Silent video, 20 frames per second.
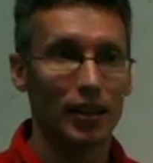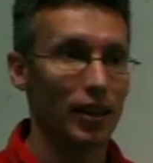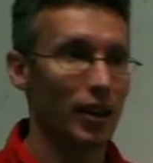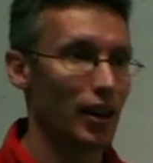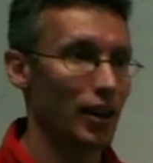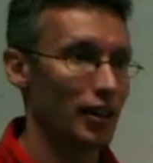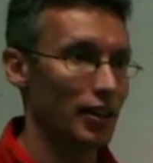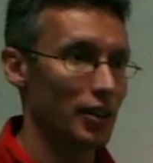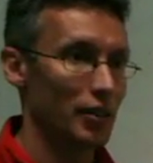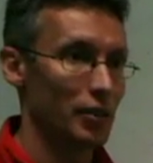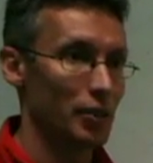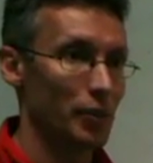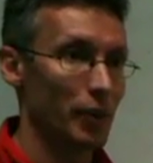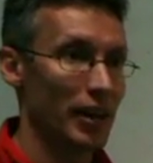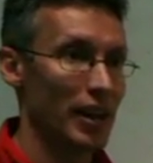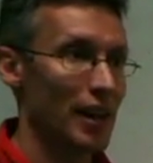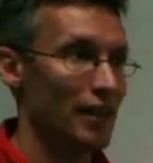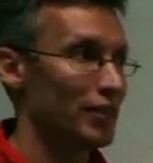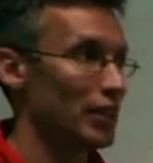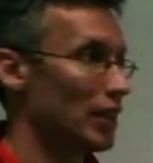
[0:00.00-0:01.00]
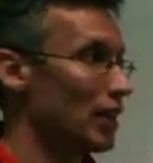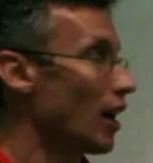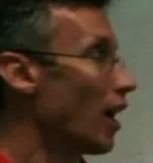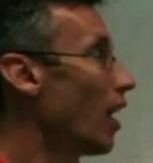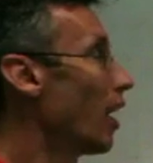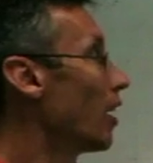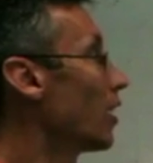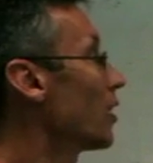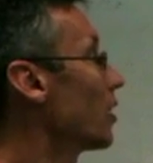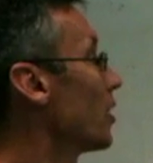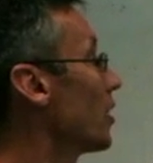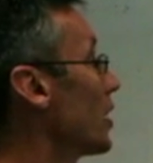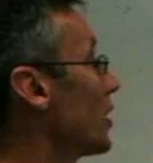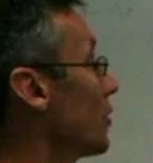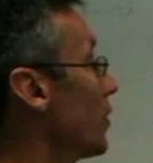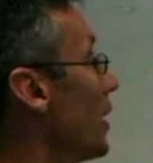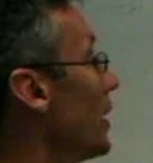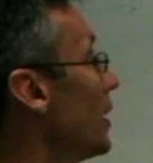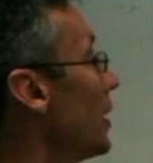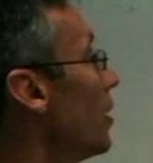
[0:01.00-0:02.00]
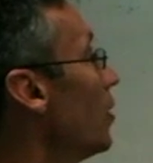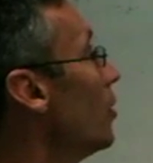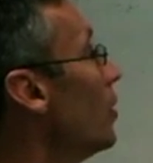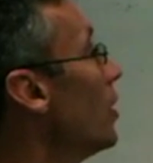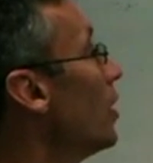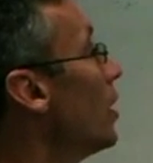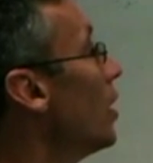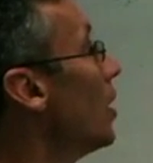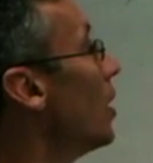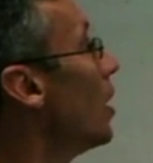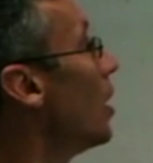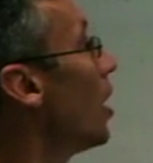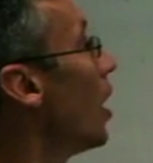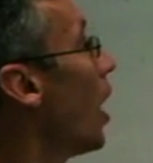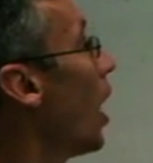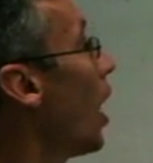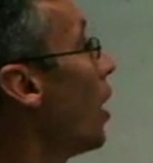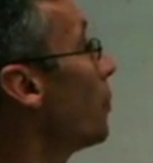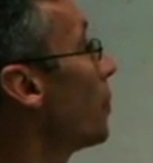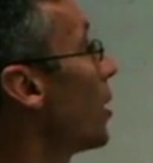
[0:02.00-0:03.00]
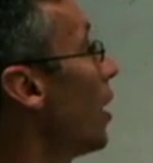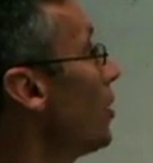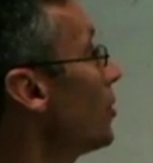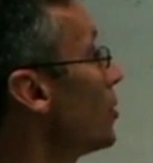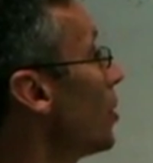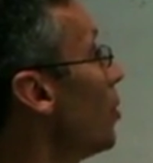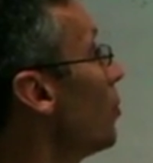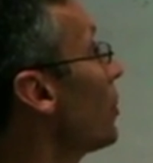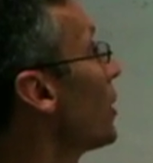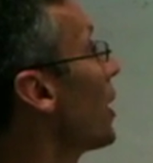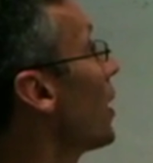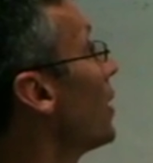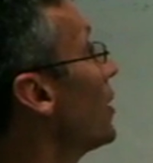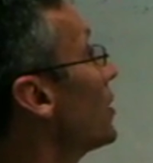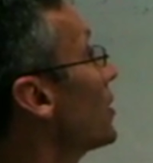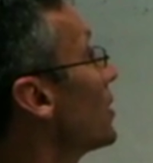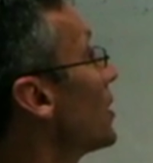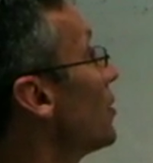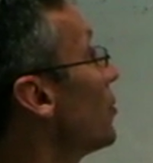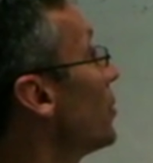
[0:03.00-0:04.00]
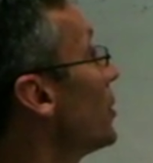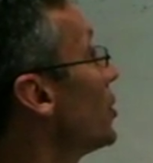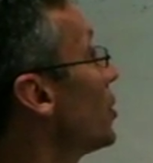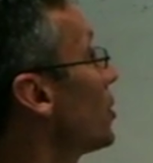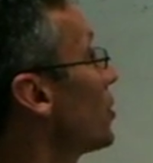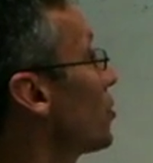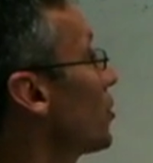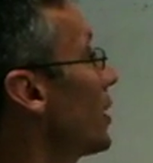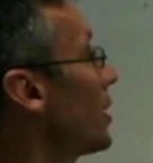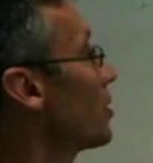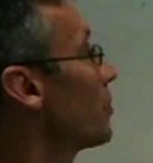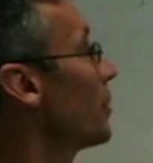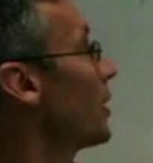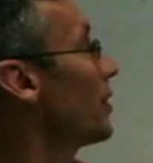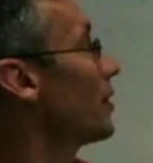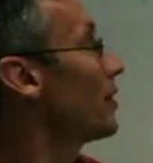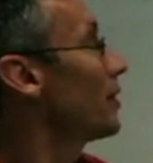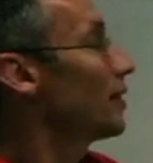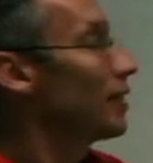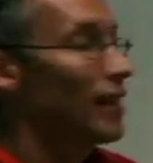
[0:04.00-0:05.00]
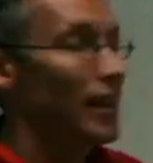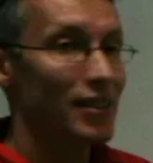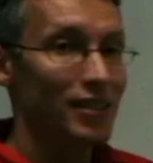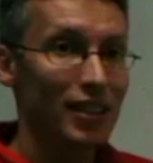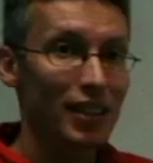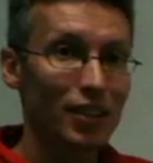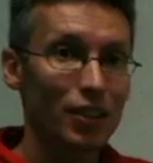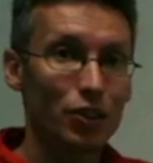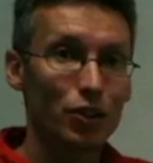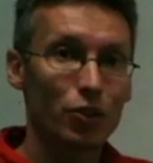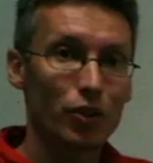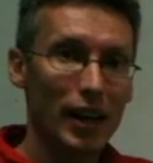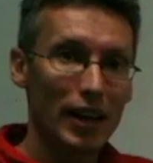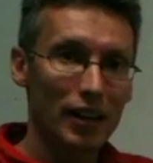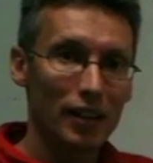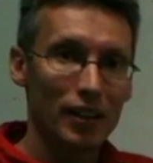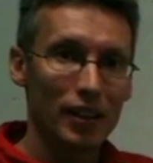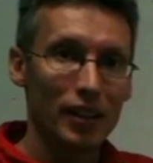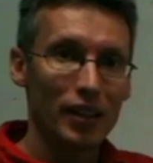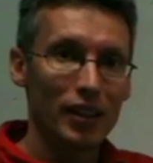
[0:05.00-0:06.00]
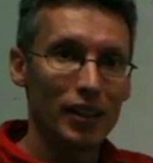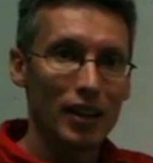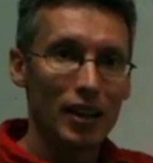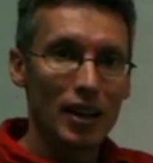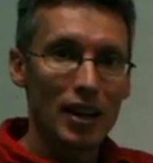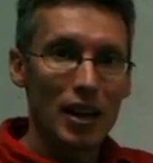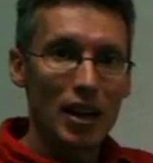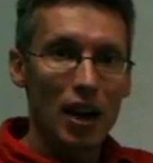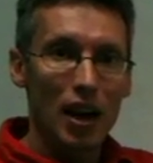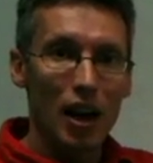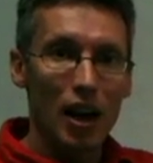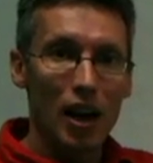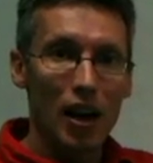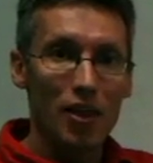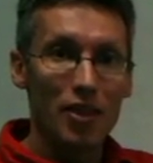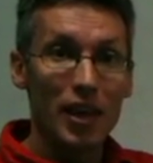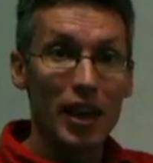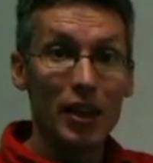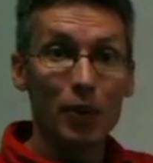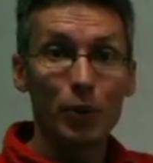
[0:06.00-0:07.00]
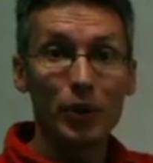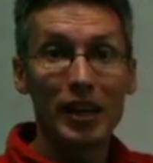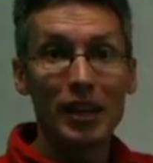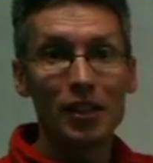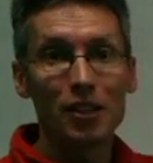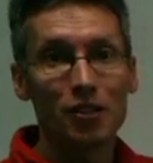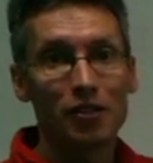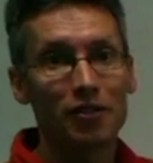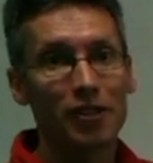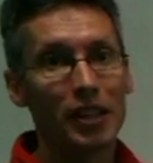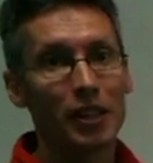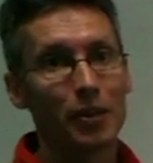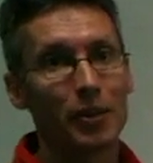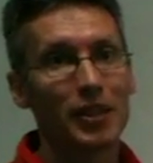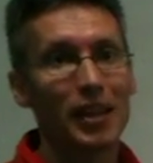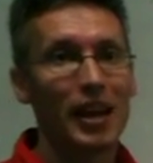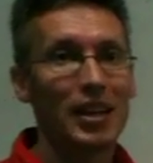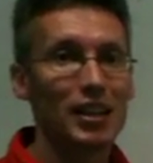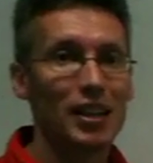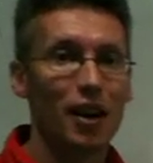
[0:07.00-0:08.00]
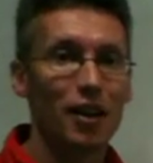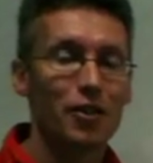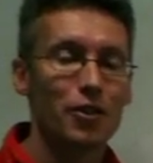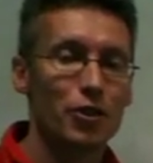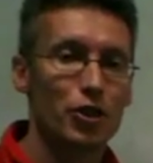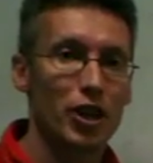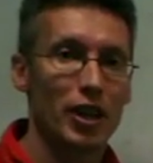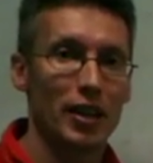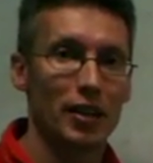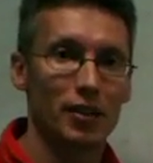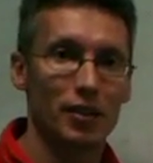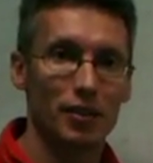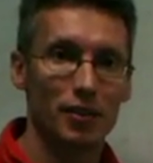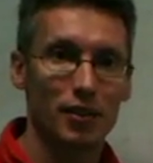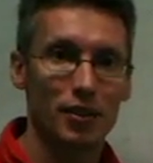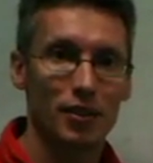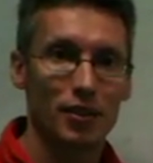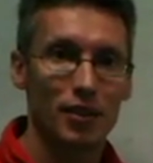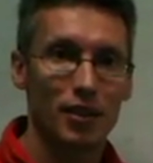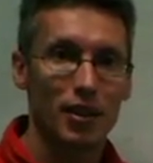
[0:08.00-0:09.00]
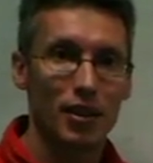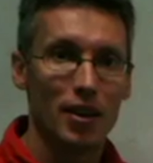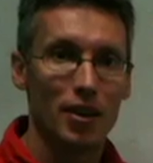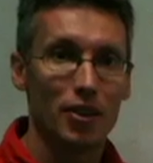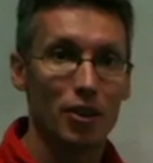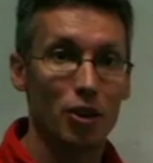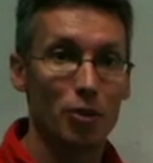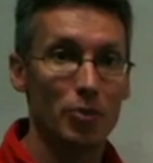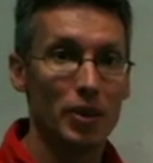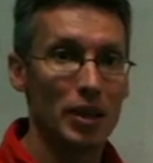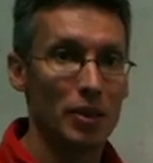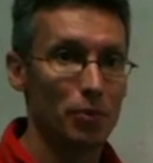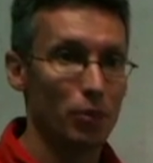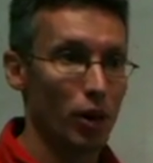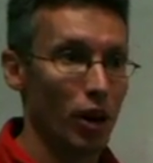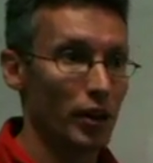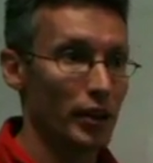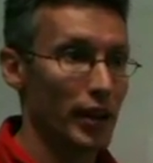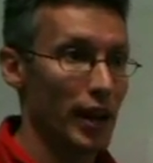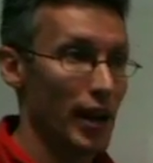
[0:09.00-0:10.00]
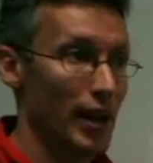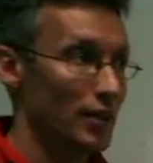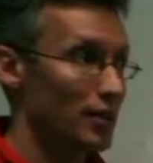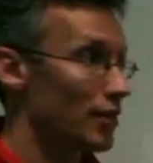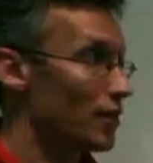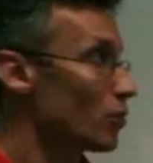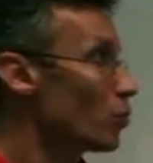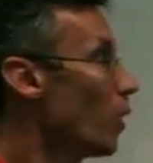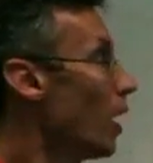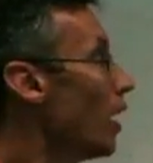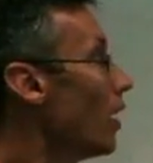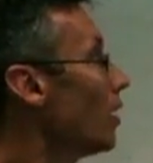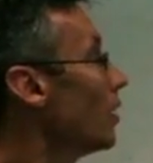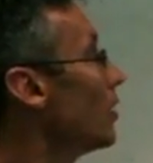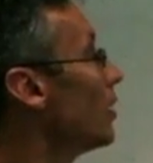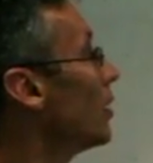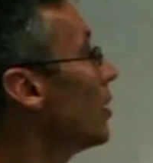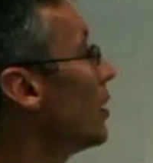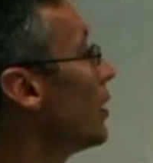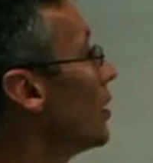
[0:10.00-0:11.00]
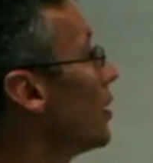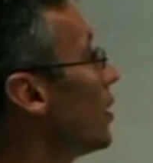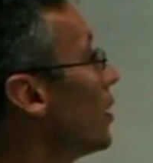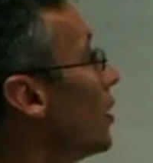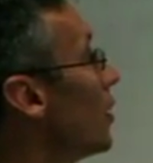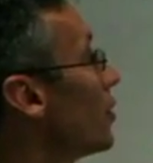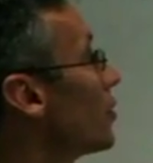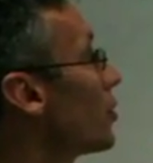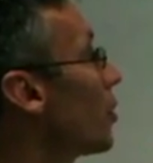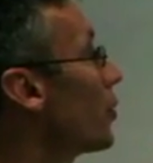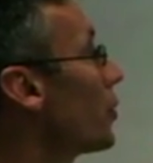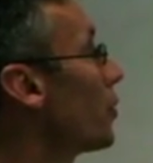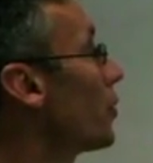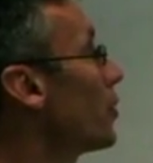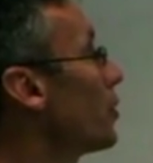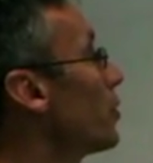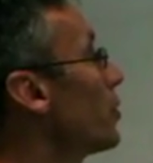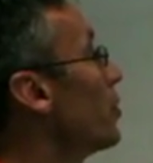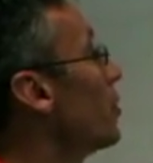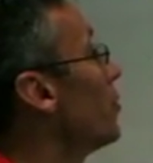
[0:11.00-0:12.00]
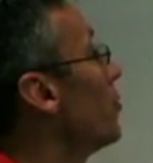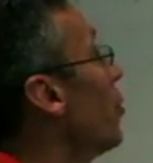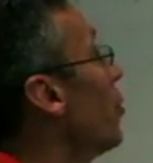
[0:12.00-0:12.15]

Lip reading: that you might have in a car or on a radio. But also because if we just transmit that signal directly, then it would interfere with any other channels that are being broadcast as well. So in order to